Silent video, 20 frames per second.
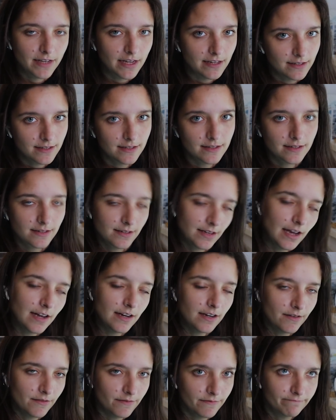That's
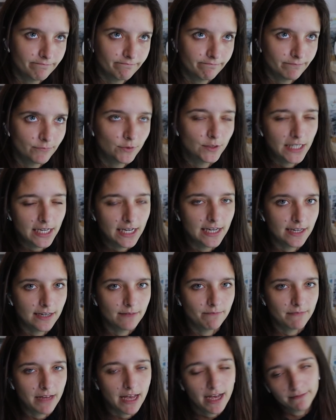kind of
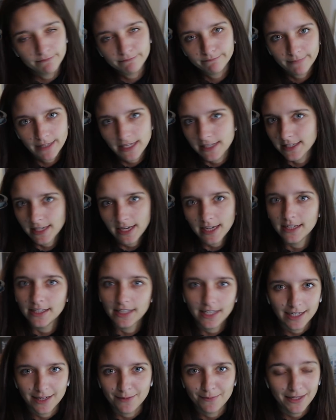it. Yeah, it's kind
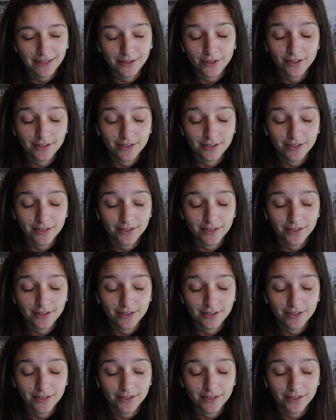of like a meat